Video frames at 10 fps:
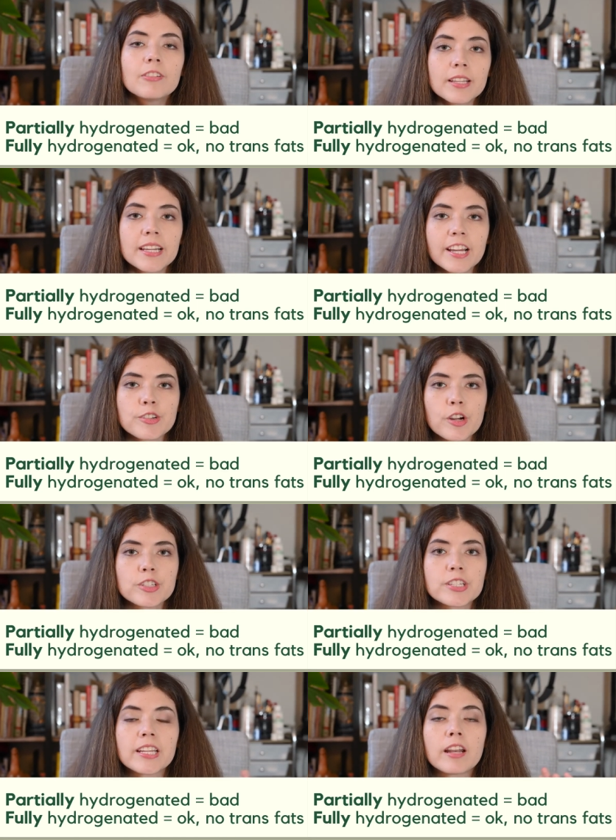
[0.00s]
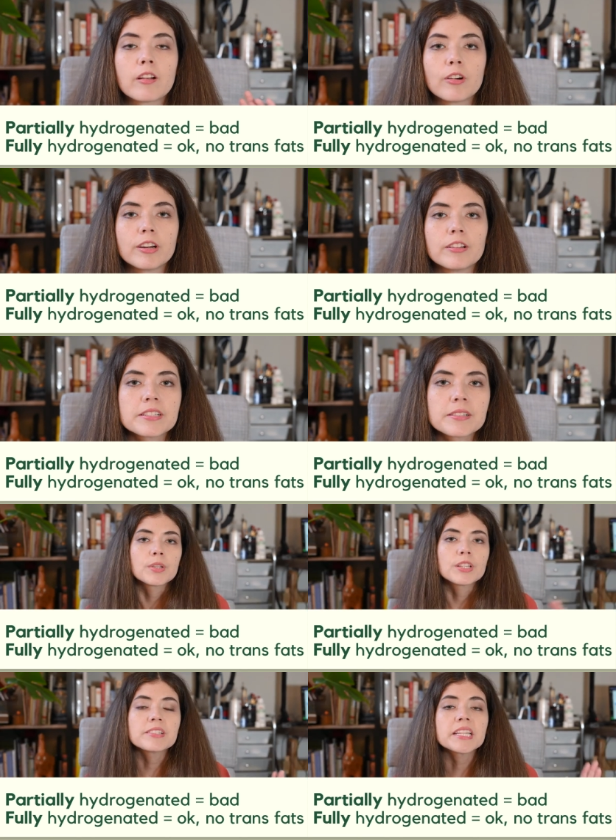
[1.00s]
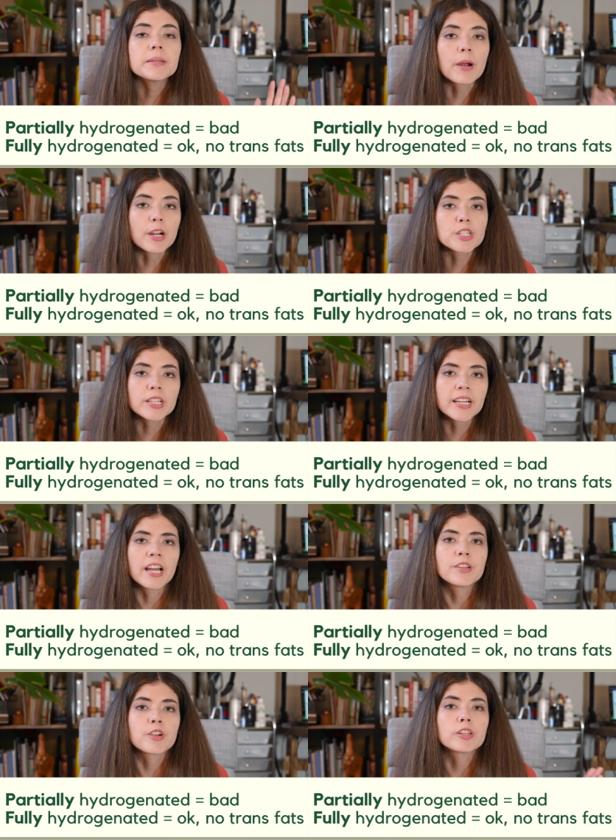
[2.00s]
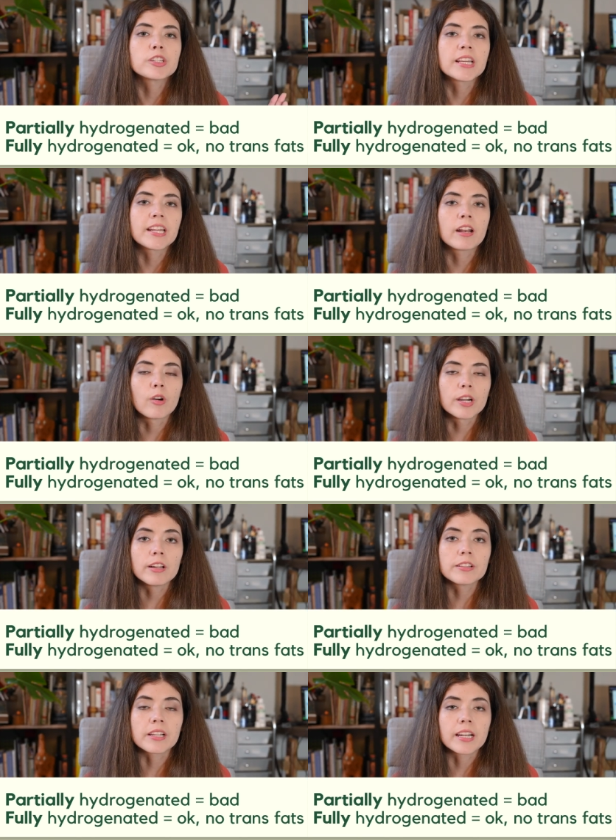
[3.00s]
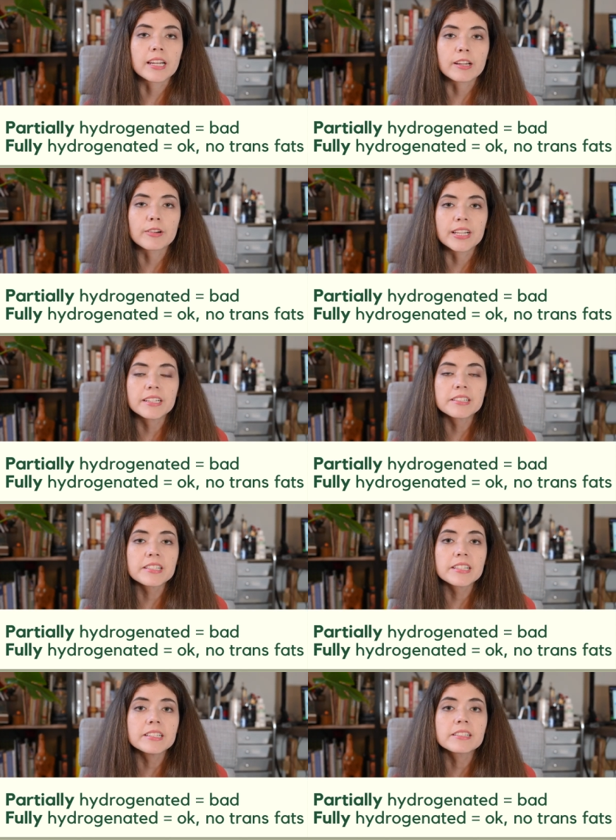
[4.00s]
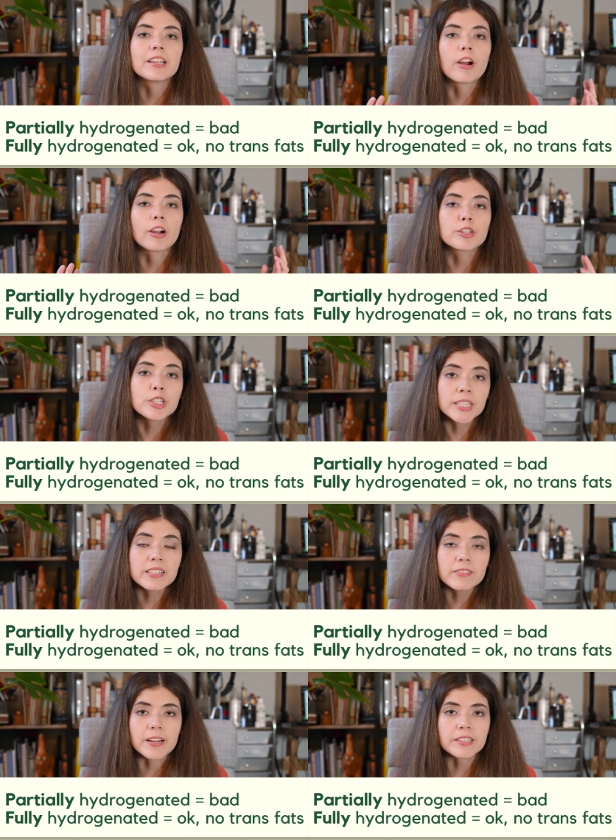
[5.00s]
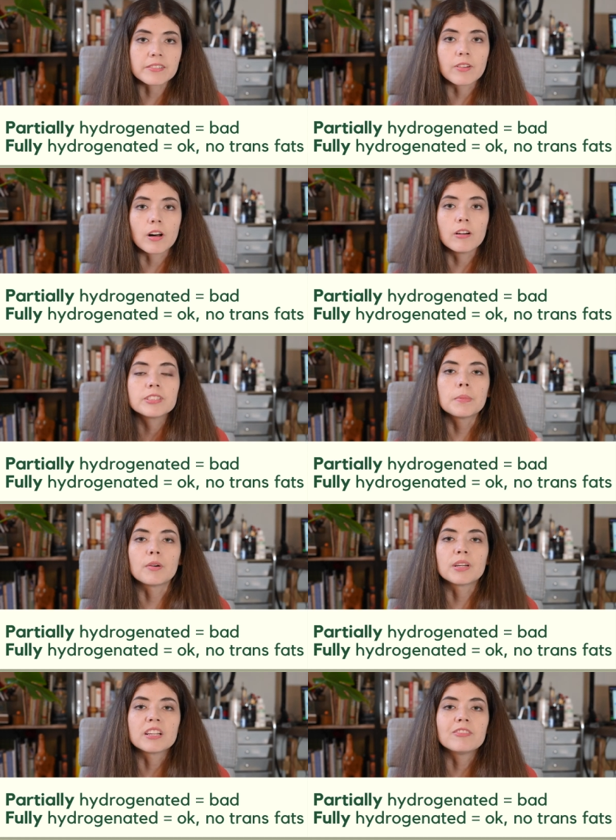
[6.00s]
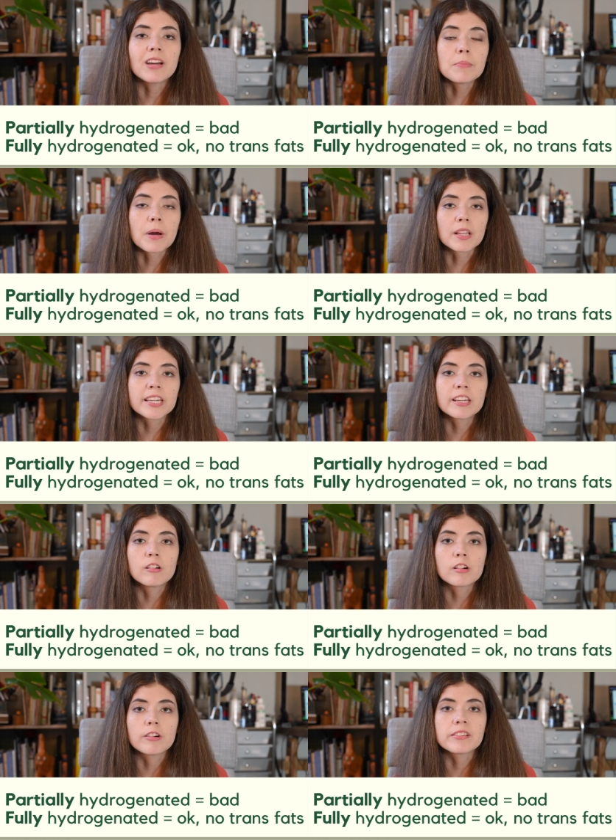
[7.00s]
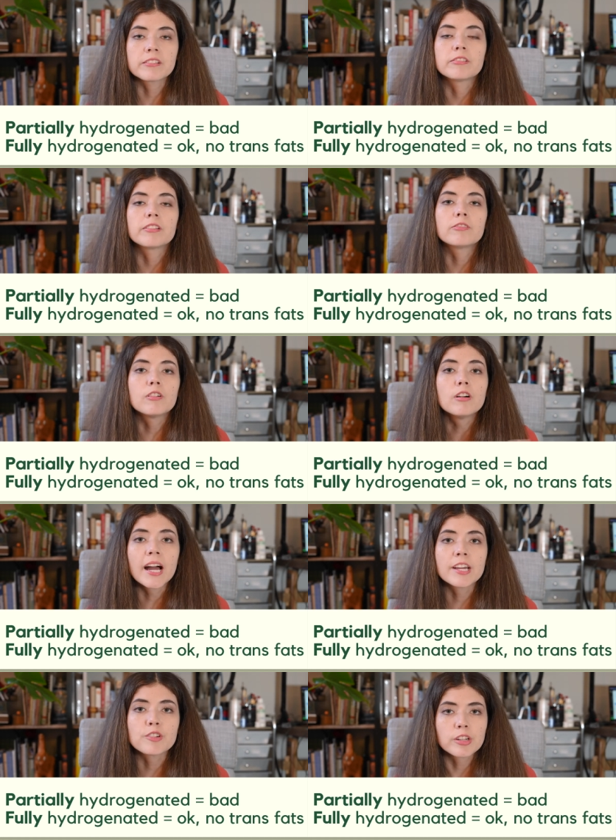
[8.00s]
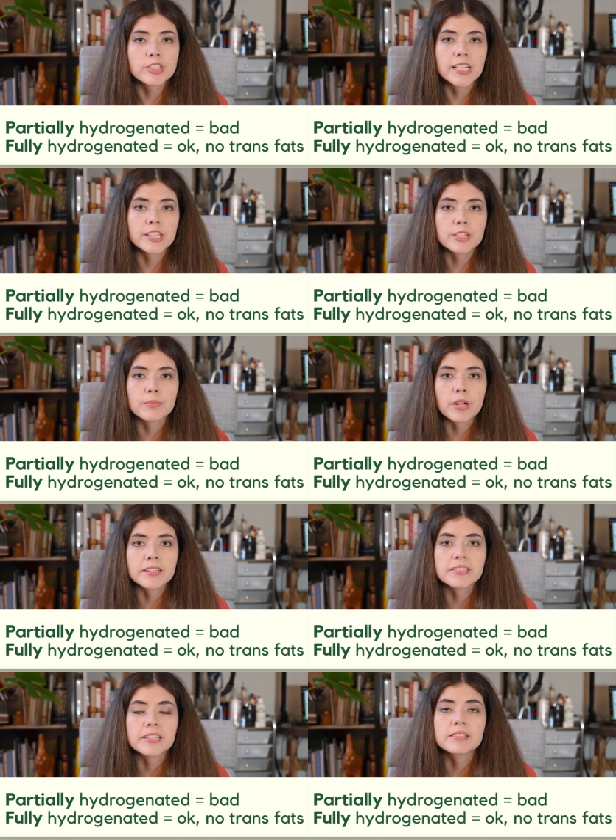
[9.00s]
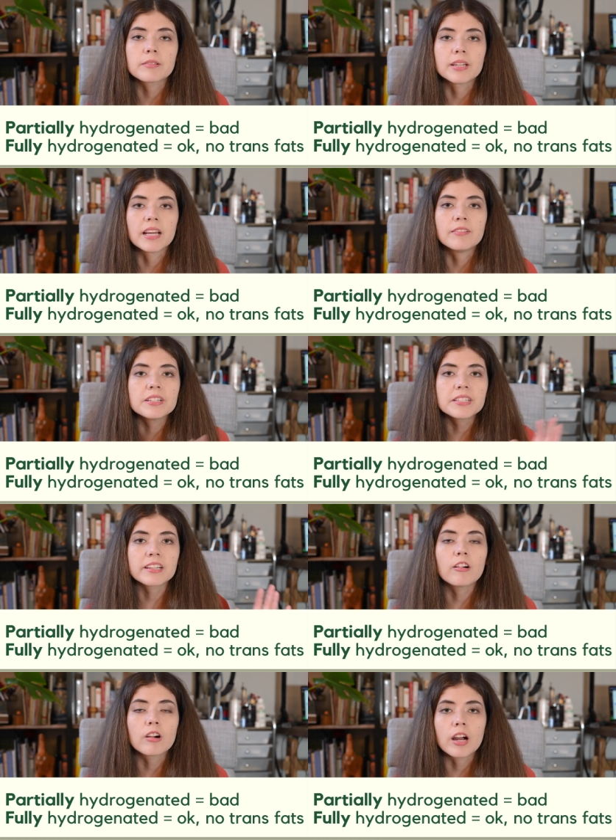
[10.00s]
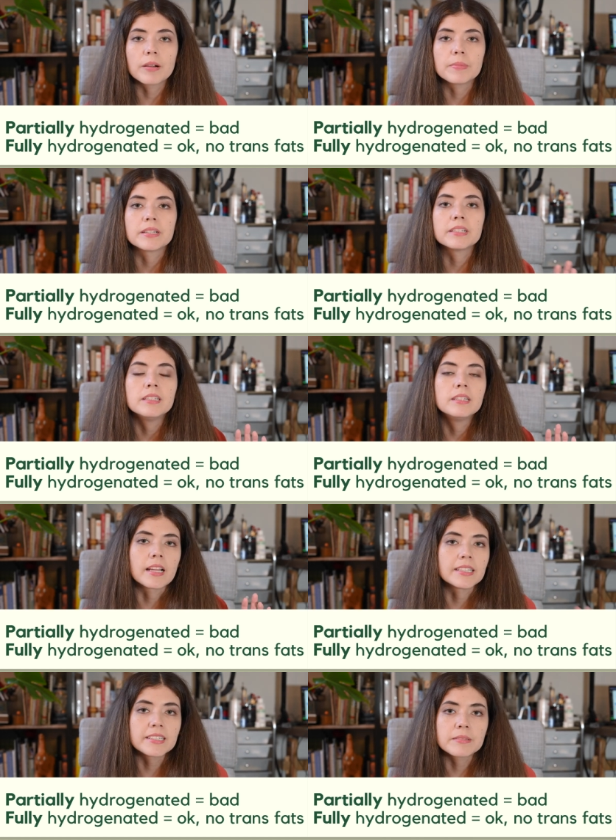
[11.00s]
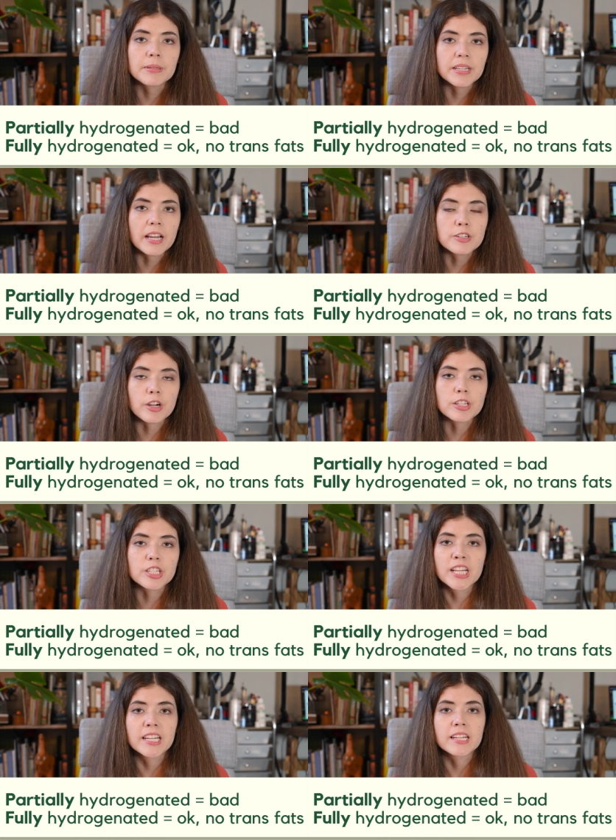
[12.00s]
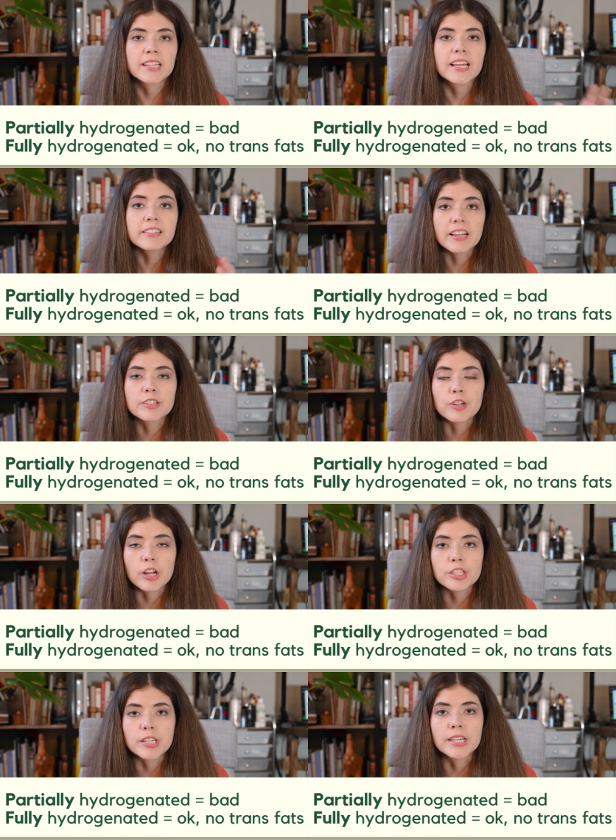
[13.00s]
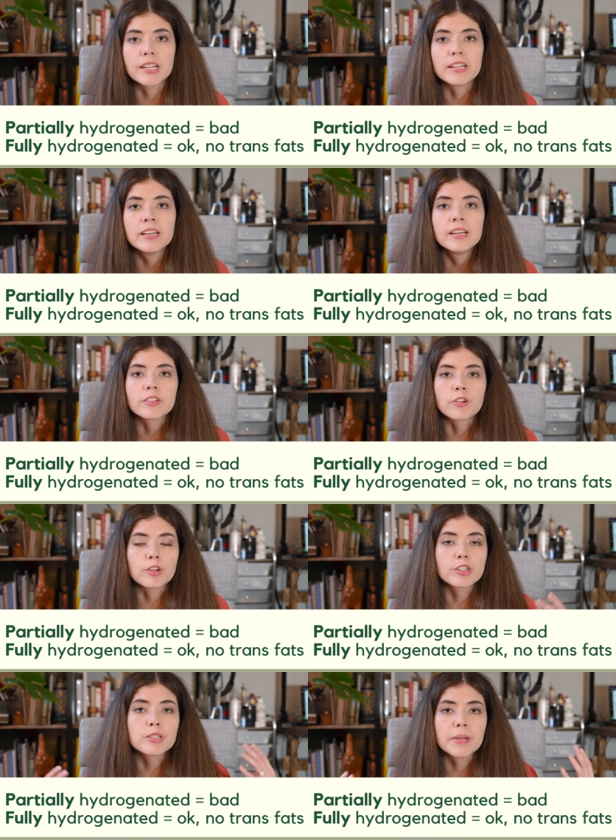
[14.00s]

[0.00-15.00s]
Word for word: fully hydrogenated oils. When you see partially hydrogenated oils on an ingredients list, there are trans fats involved. But when a fat molecule goes through the full hydrogenation process, when every single carbon that needs to be hydrogenated gets hydrogenated in order to